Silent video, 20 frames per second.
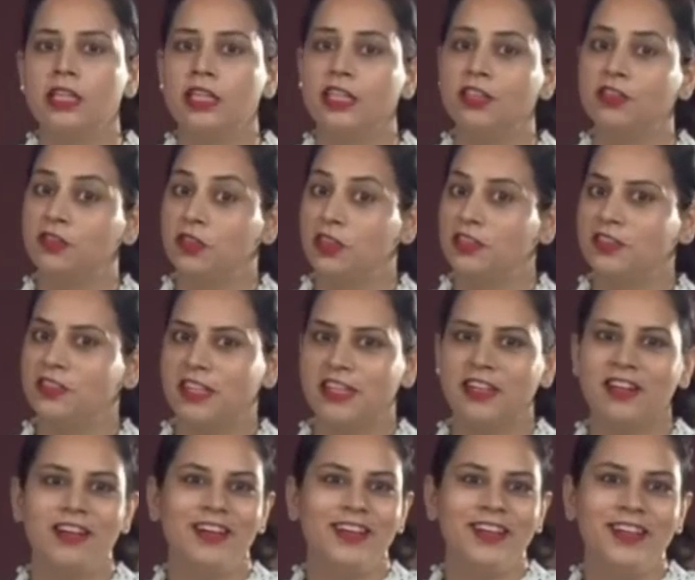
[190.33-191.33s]

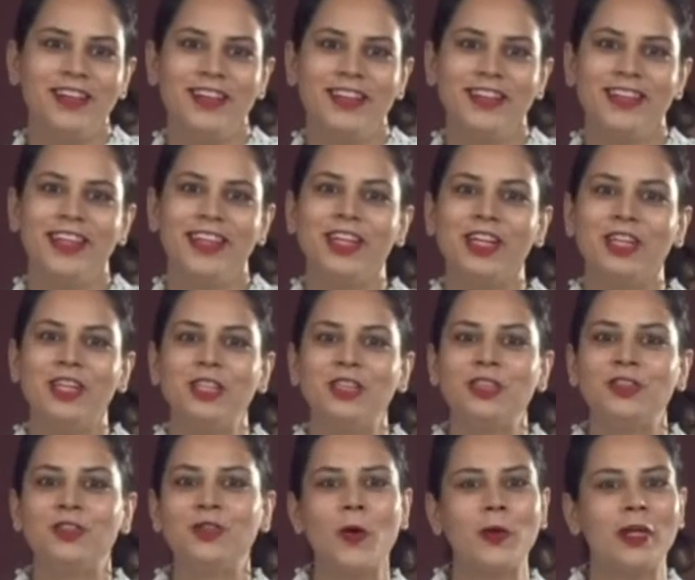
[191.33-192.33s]
Interesting, huh?
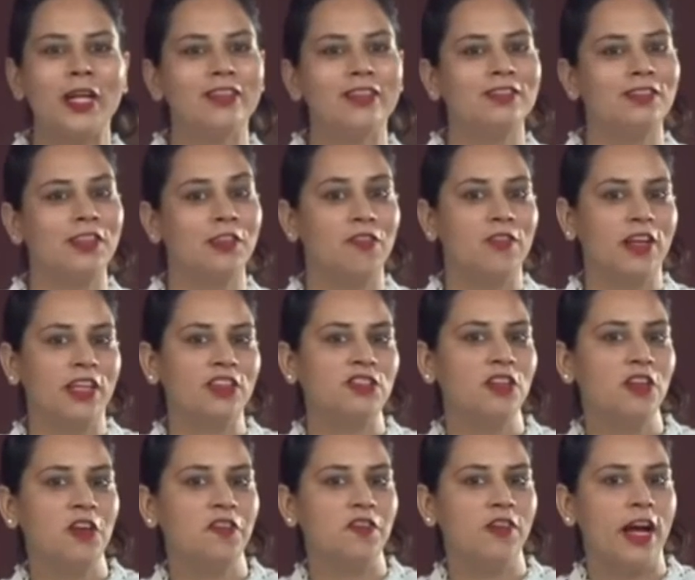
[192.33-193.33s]
So does
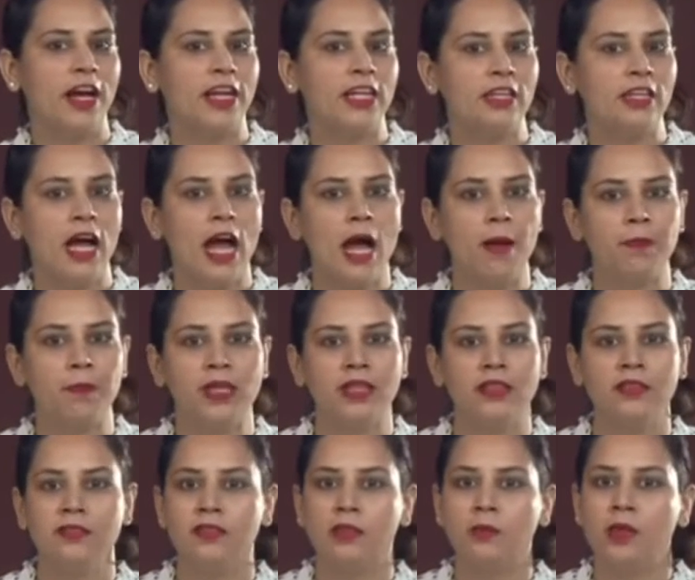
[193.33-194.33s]
reflection of light happen
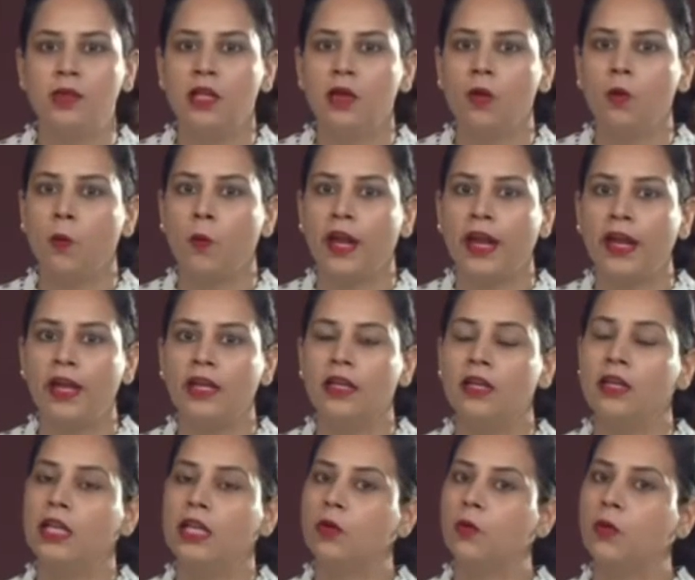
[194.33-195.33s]
in similar way
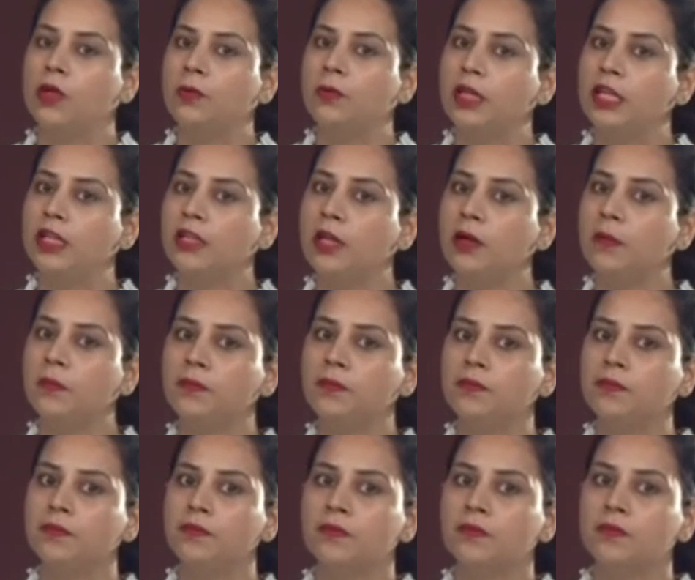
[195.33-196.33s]
in liquid medium?
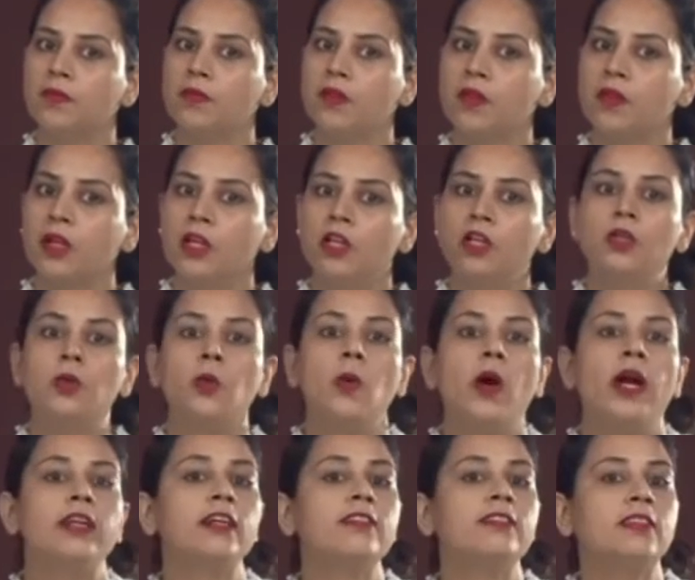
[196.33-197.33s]
To
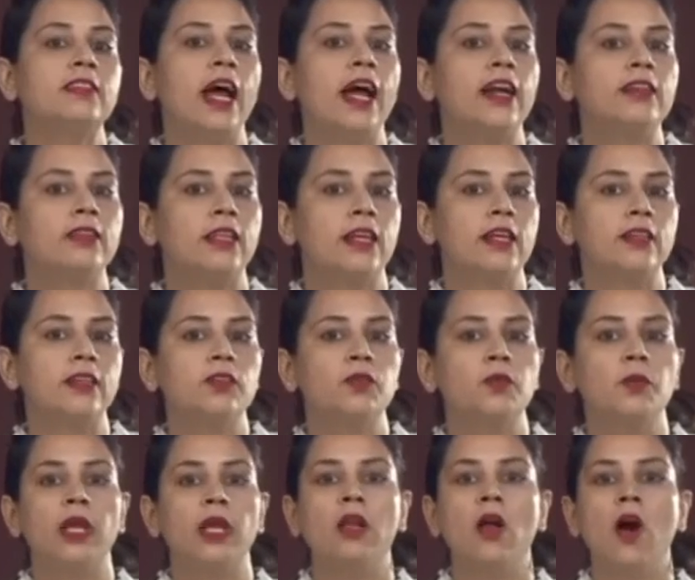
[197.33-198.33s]
understand this,
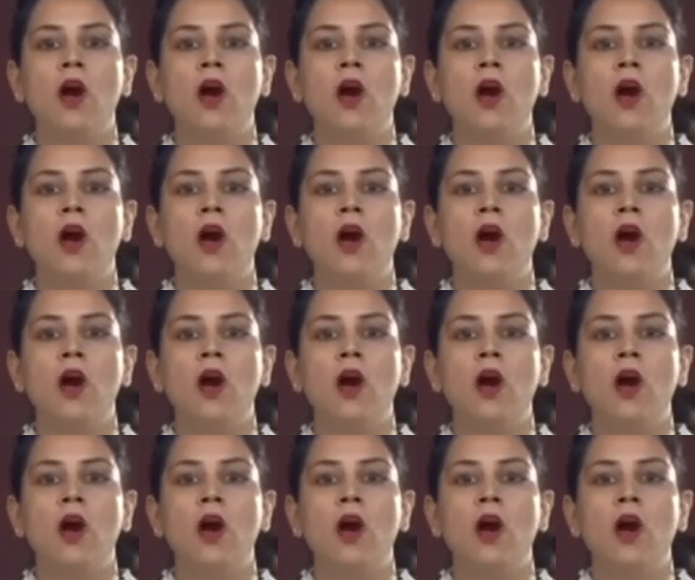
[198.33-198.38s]
we'll